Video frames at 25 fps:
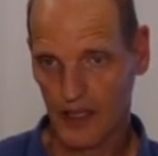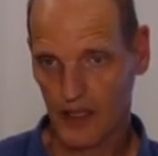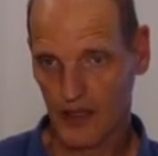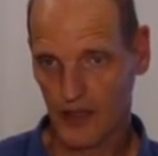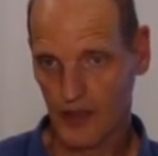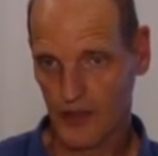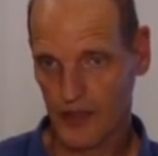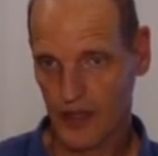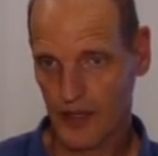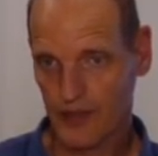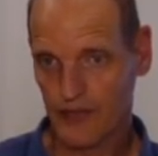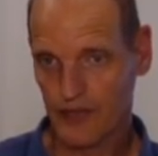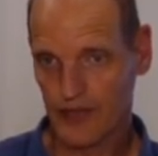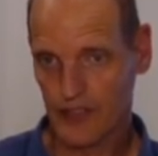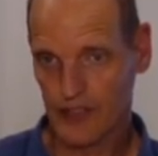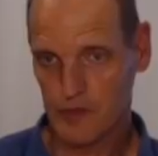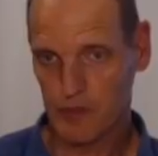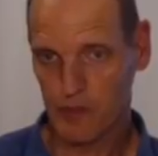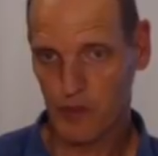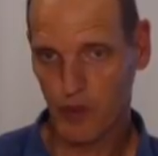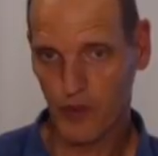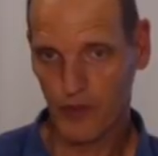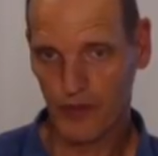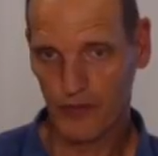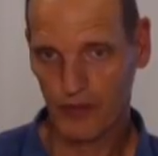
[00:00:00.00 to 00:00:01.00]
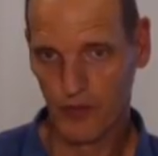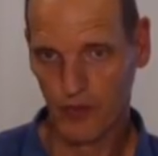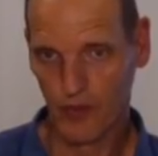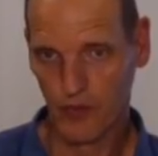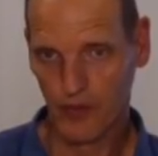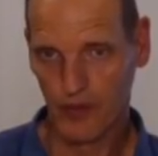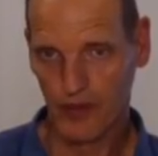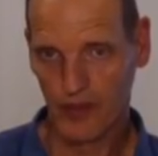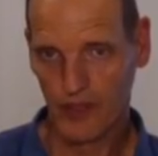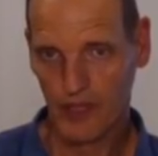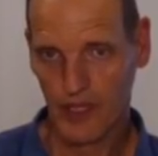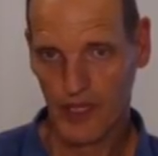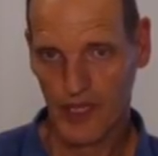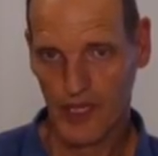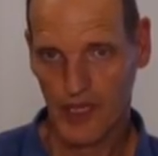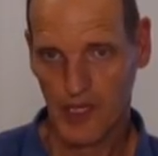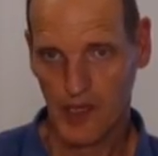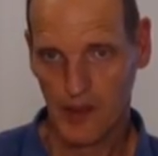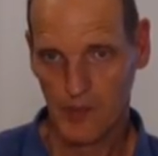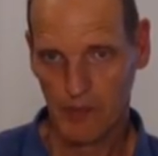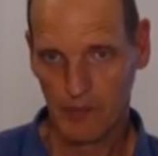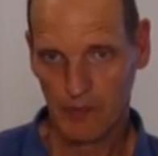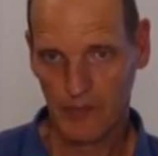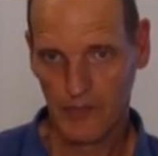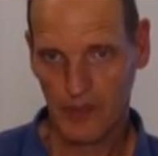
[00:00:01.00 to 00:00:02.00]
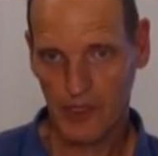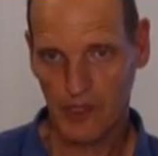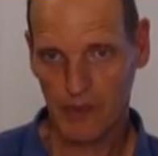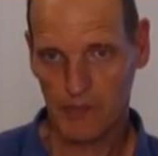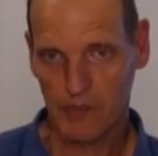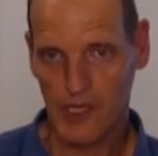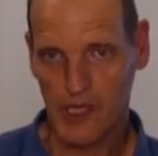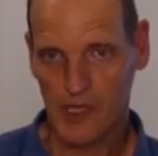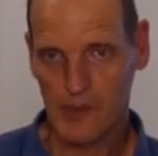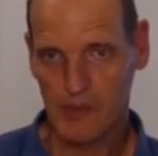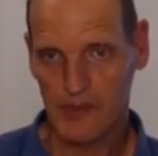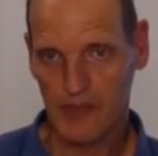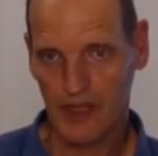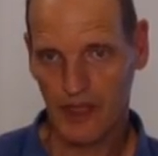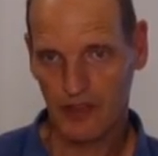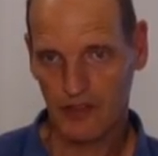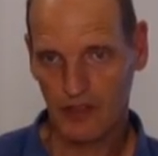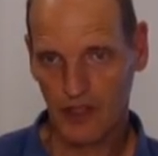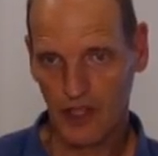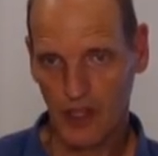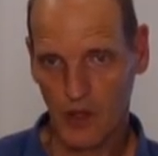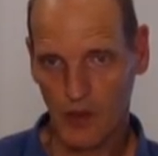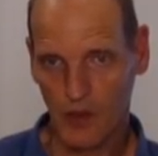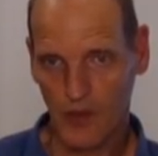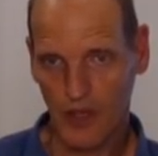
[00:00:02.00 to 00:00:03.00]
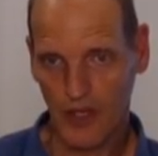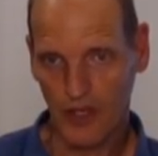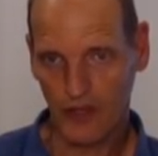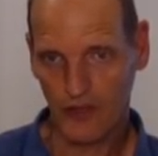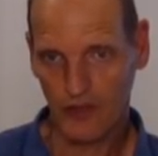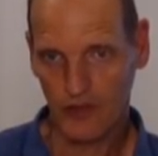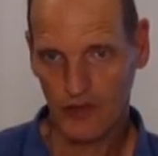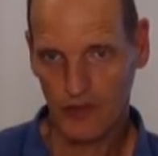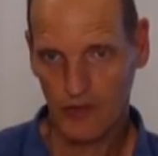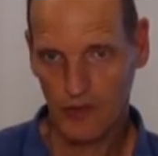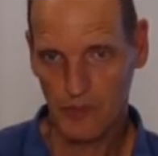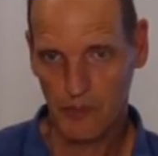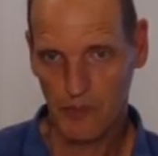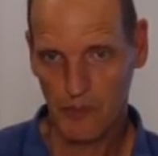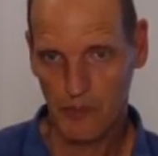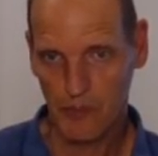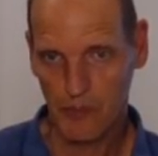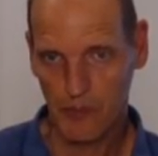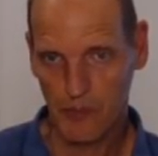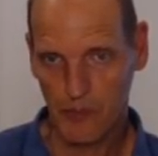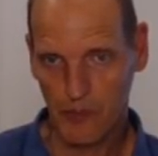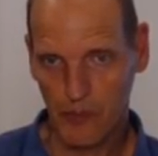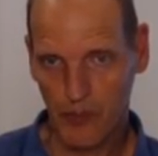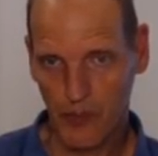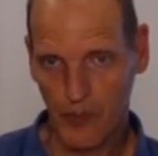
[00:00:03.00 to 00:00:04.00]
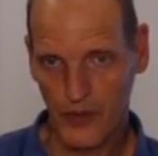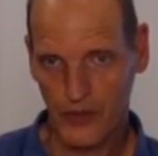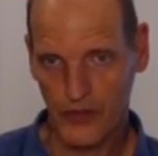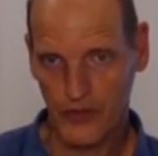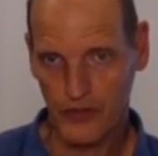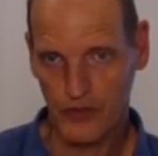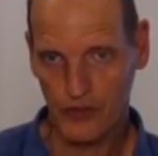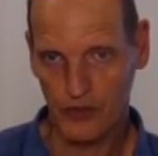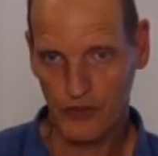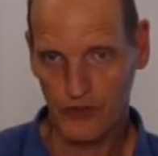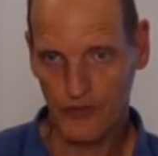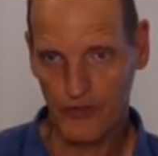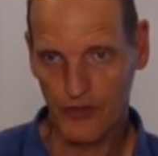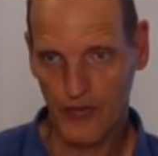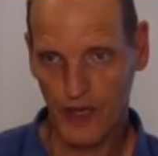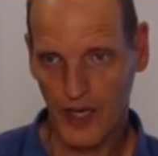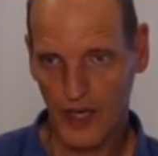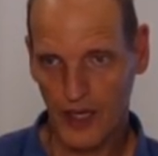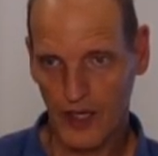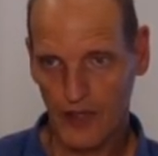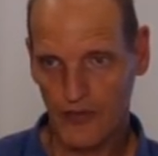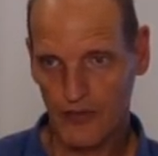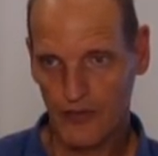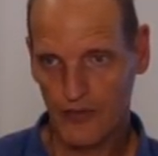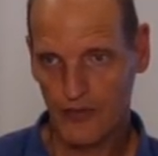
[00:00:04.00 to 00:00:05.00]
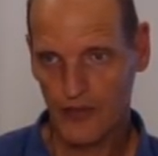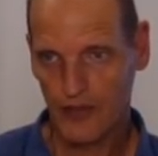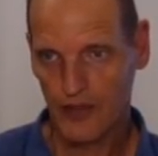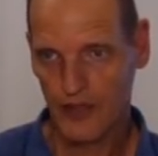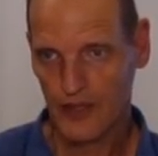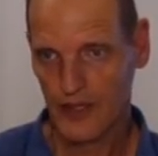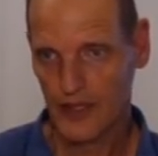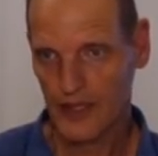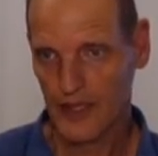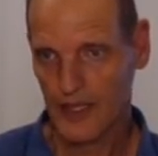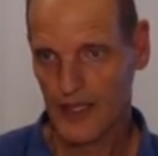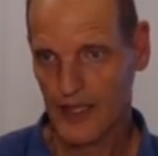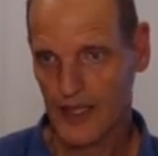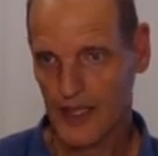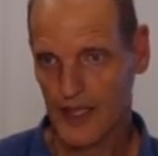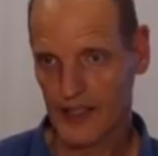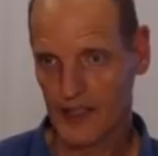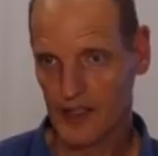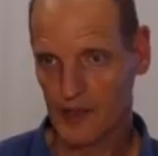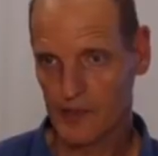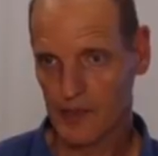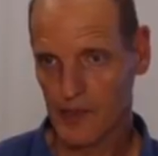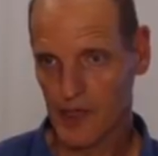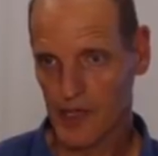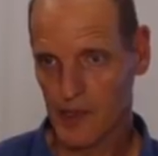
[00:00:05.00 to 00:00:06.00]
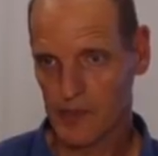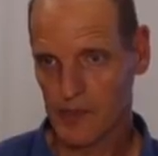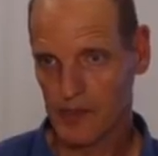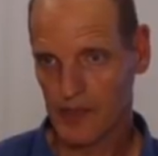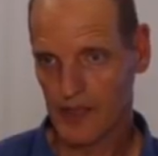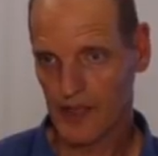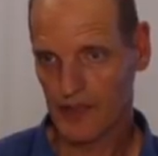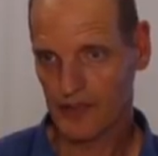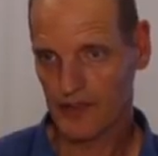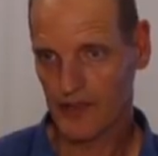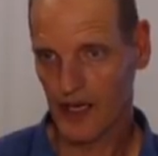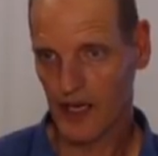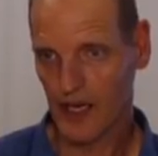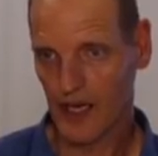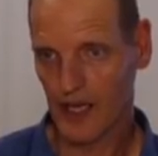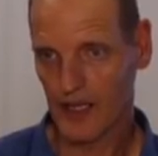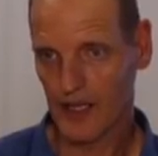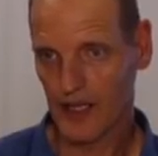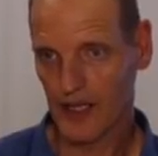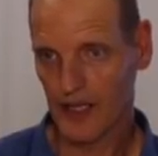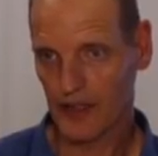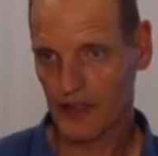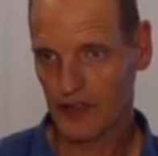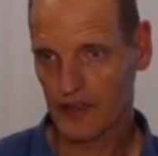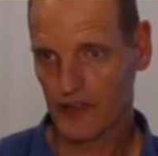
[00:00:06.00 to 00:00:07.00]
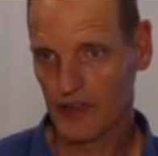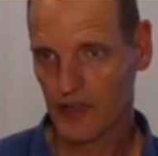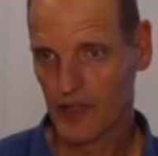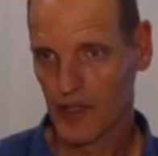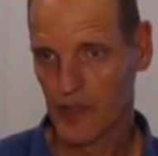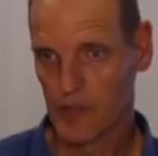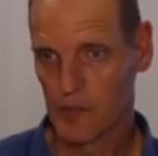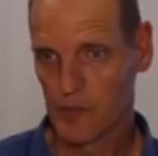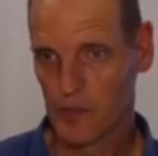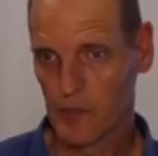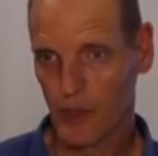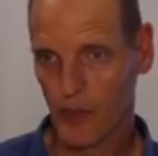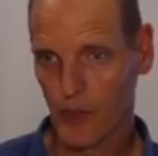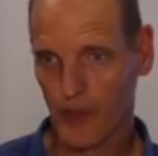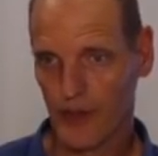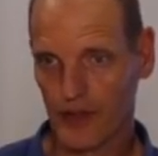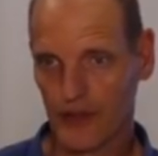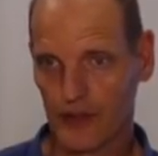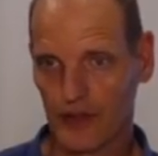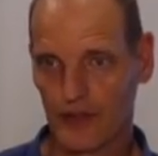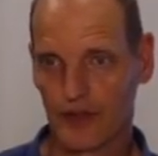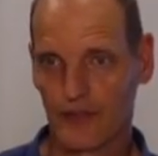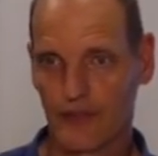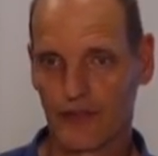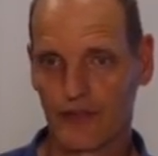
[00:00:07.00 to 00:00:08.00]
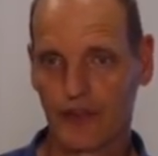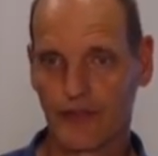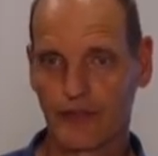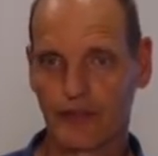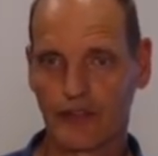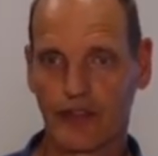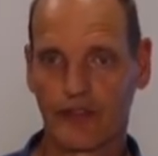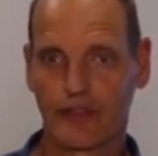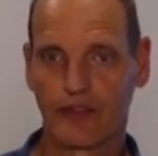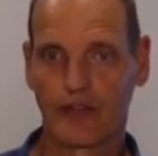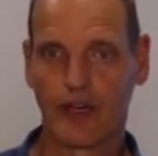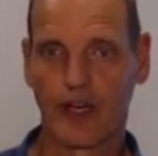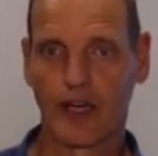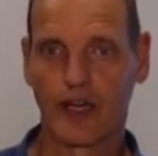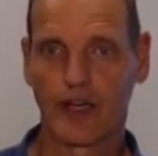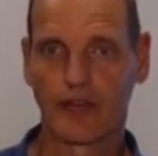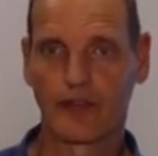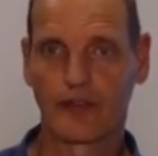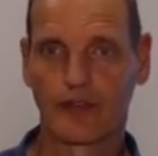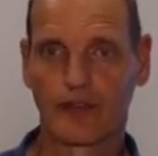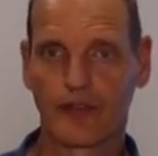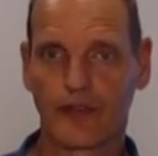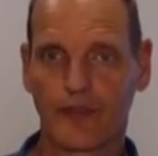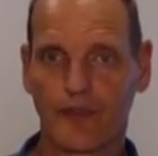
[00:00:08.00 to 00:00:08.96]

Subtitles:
on average 0.4, but it may be as low as 0.25 and it may be as high as 0.55.